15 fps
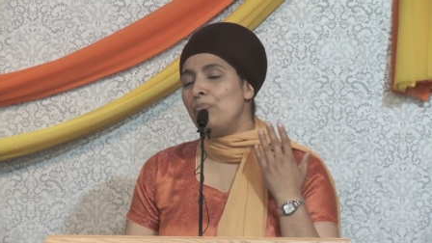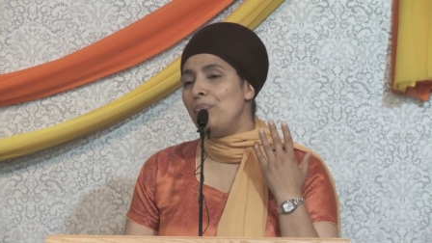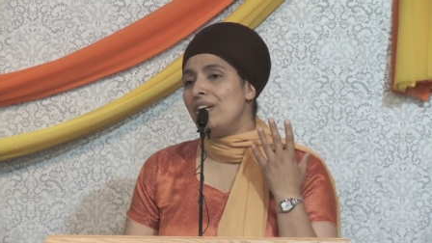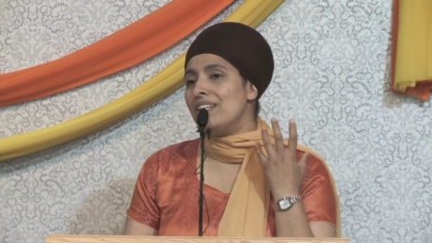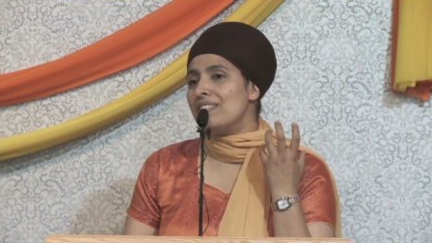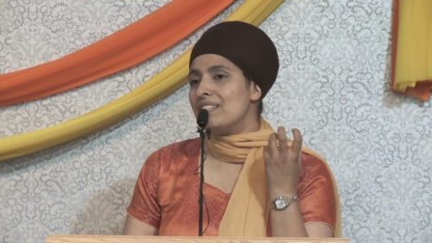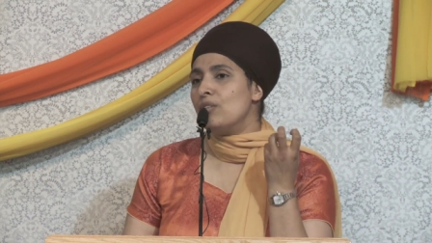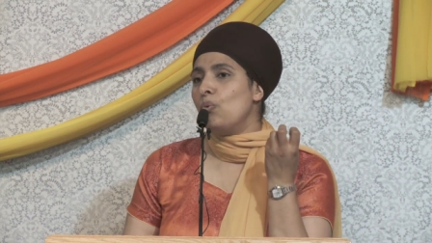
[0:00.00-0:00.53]

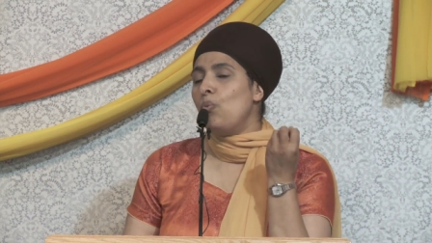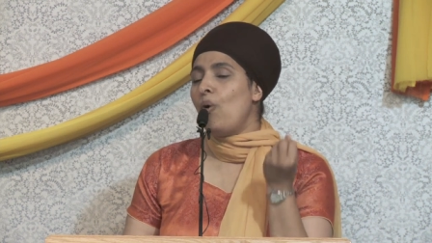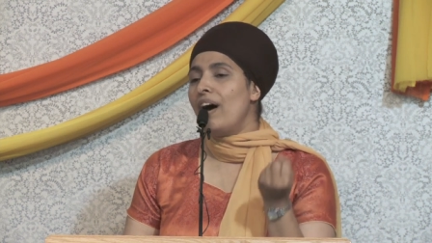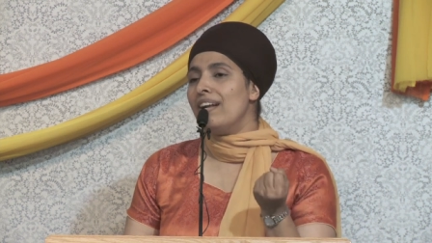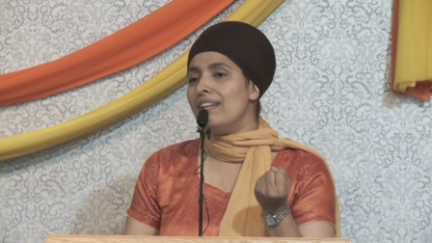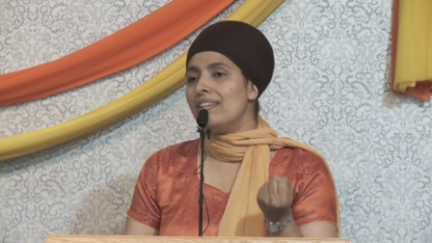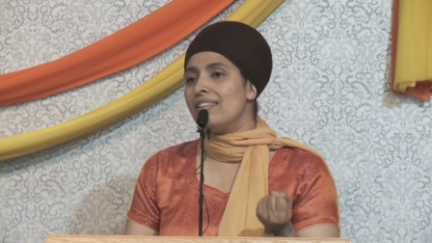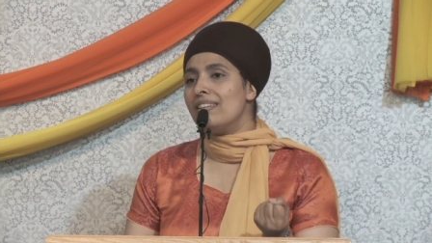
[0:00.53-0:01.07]
is the
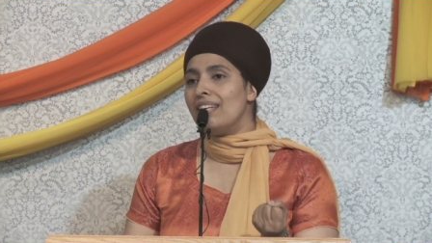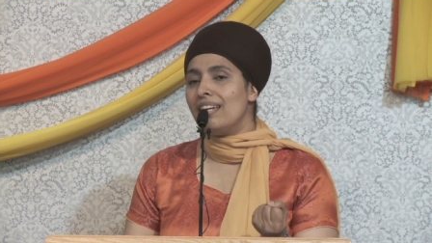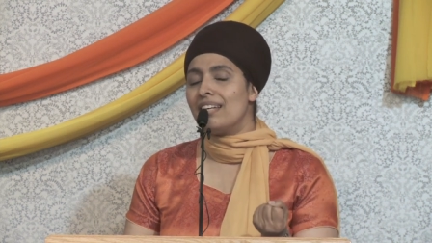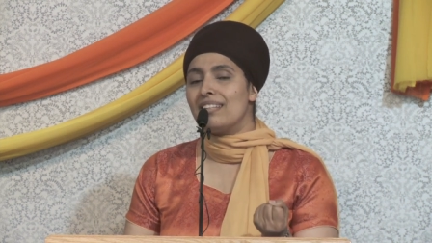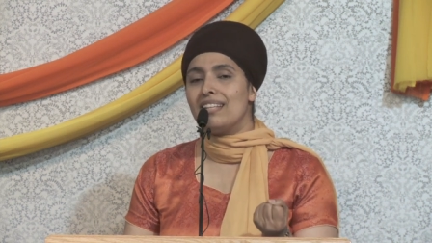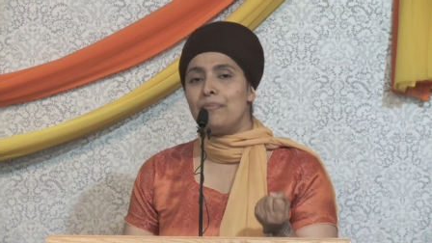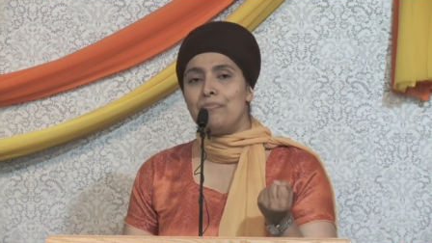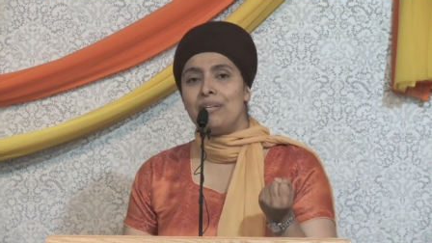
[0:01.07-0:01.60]
one
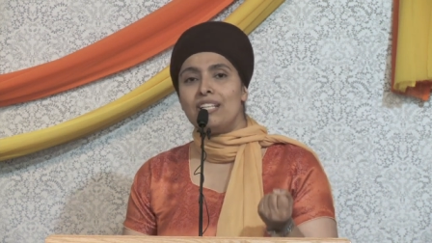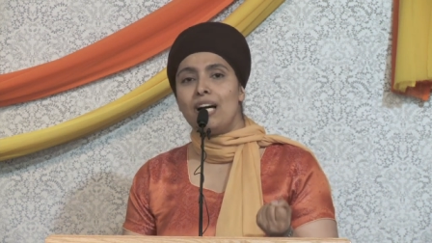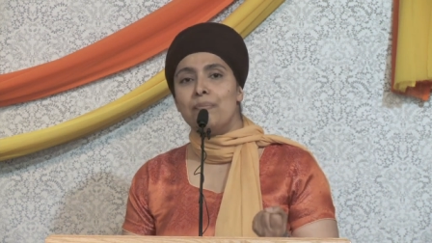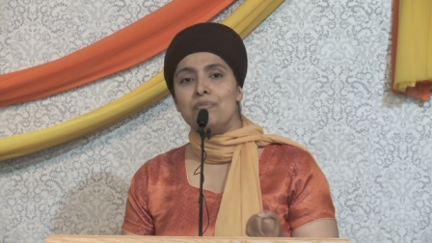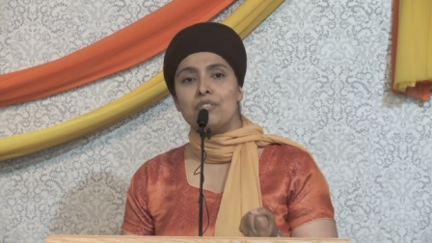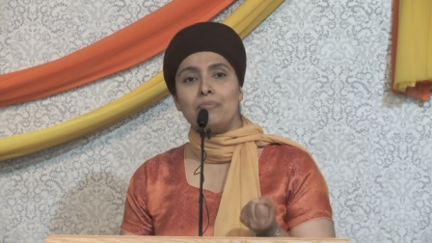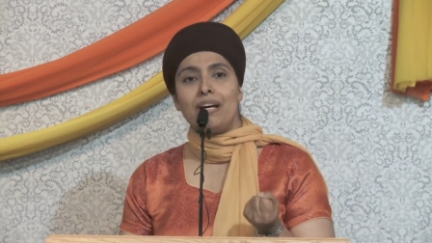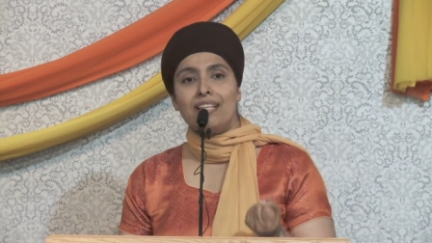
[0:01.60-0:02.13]
thing that
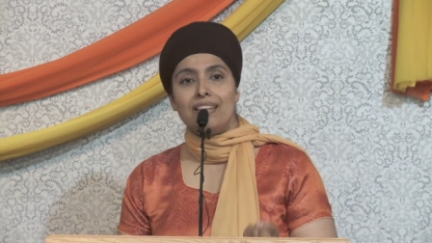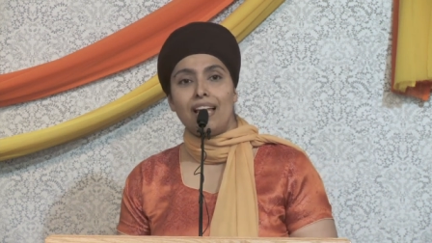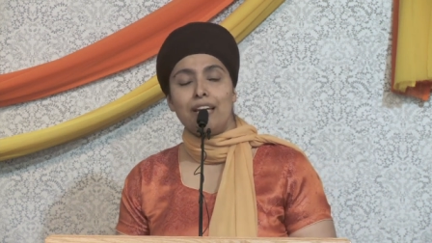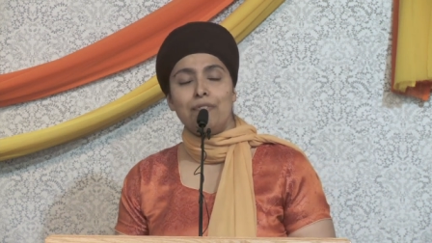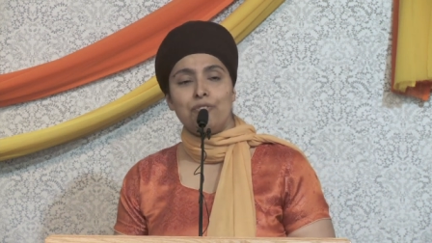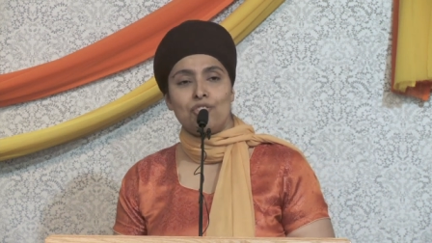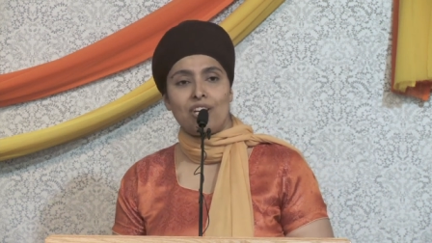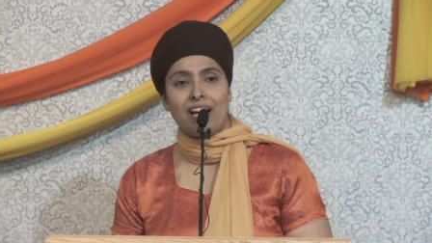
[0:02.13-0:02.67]
becomes my
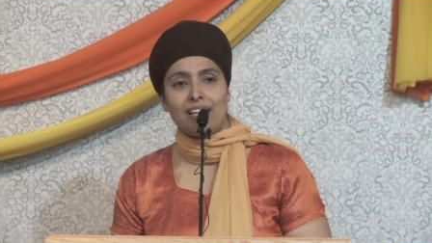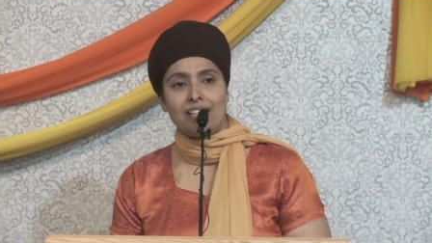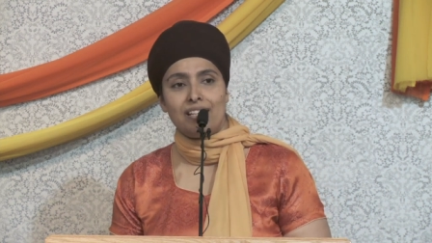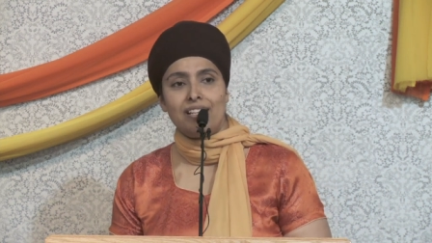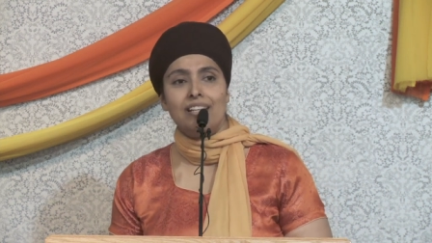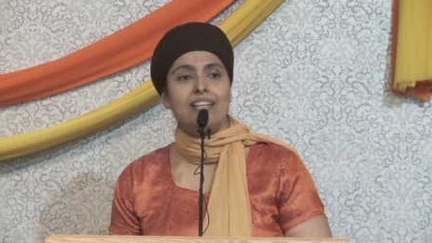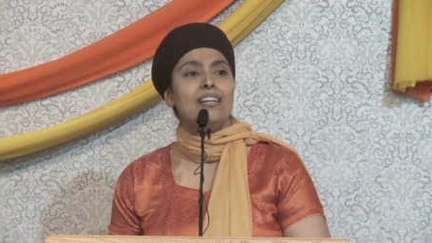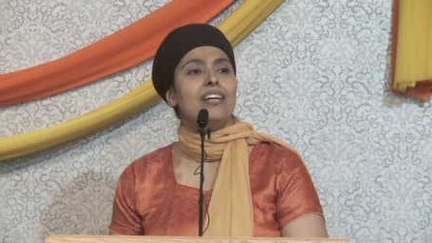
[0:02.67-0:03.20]
life
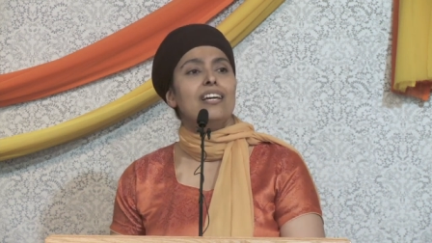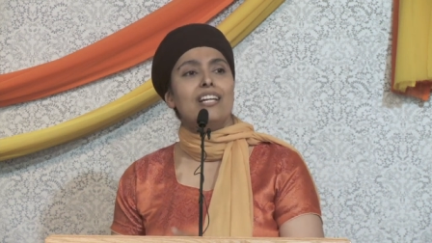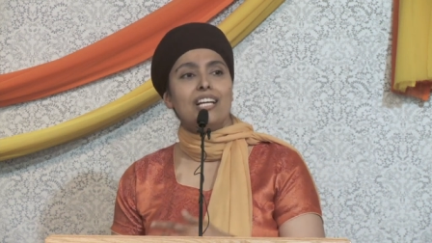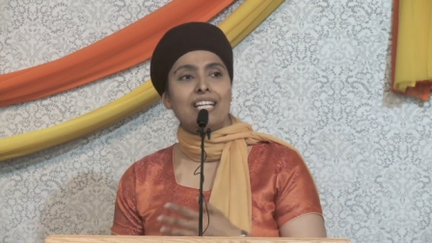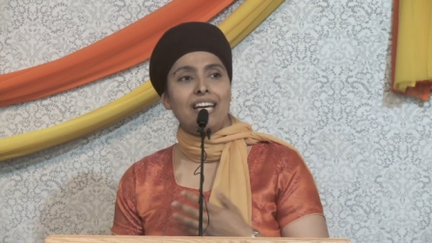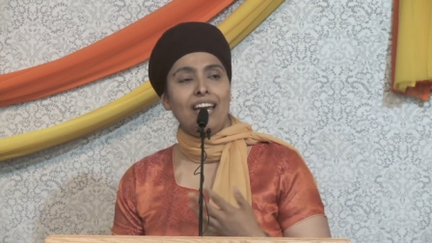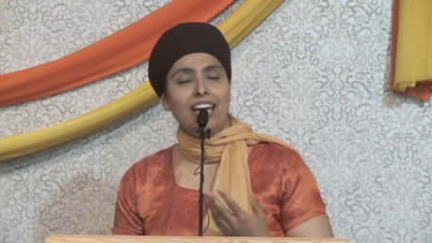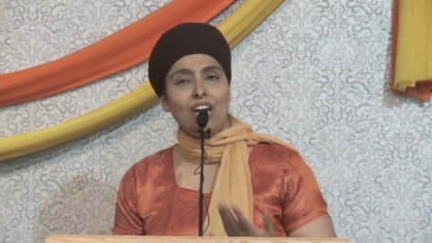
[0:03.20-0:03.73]
jacket in a
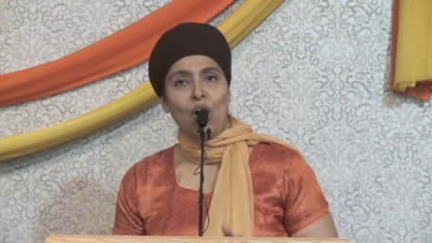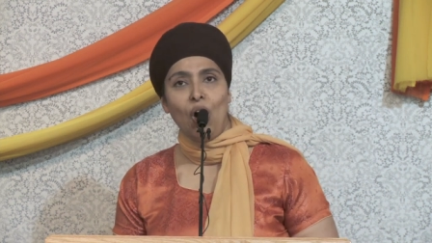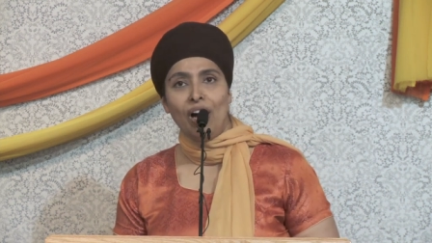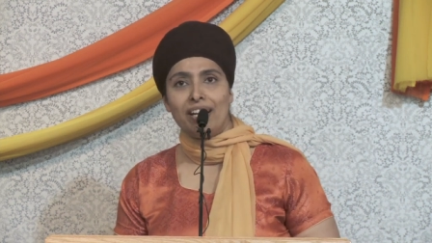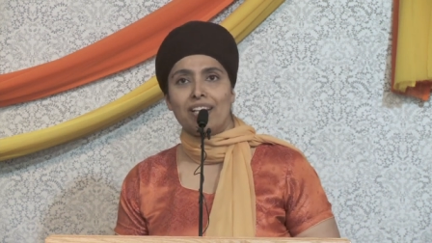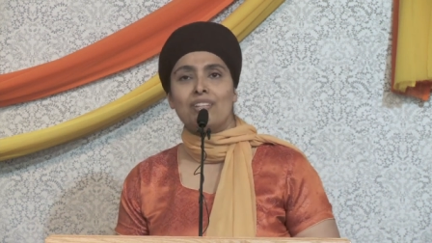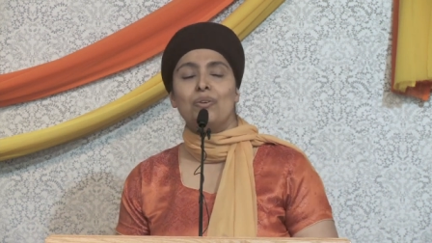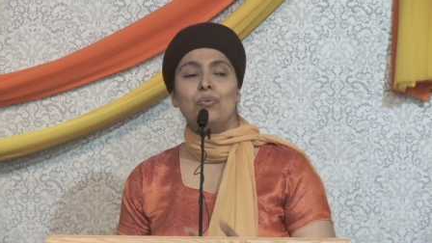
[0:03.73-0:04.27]

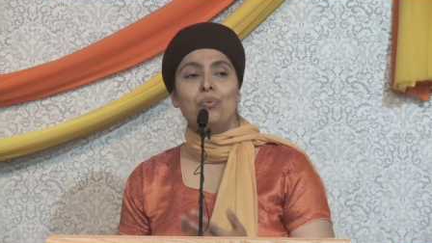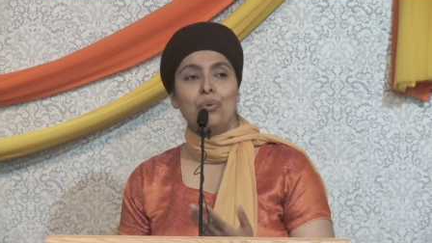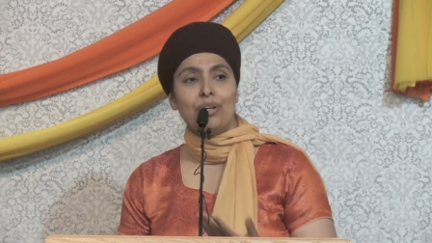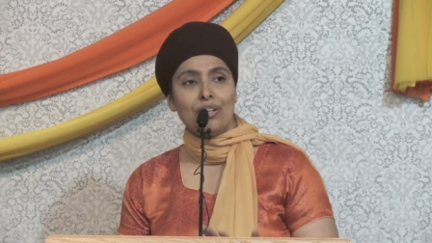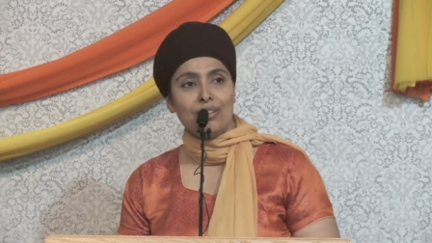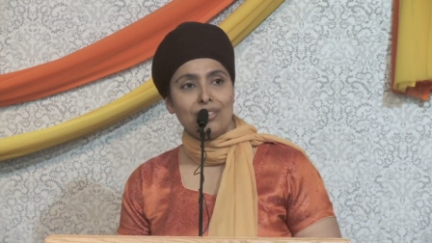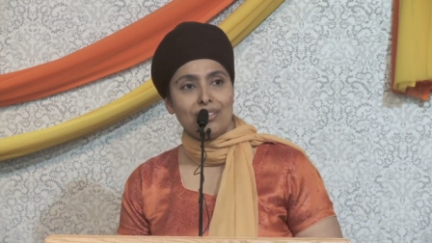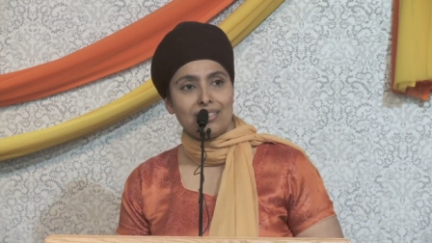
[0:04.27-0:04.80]
chaotic
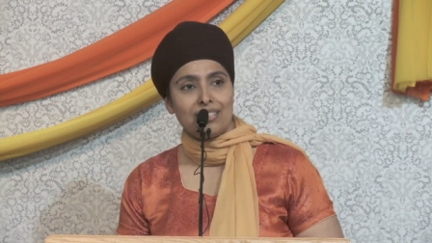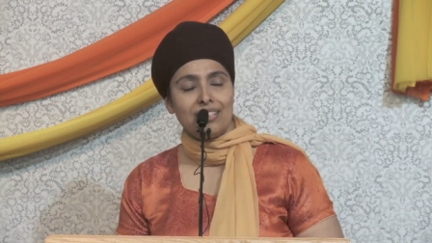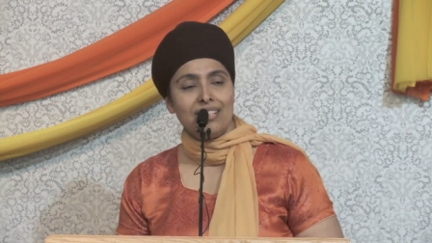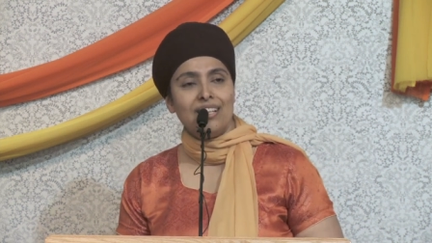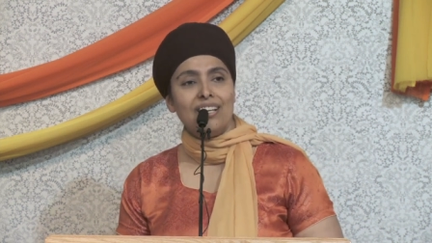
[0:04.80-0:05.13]
world,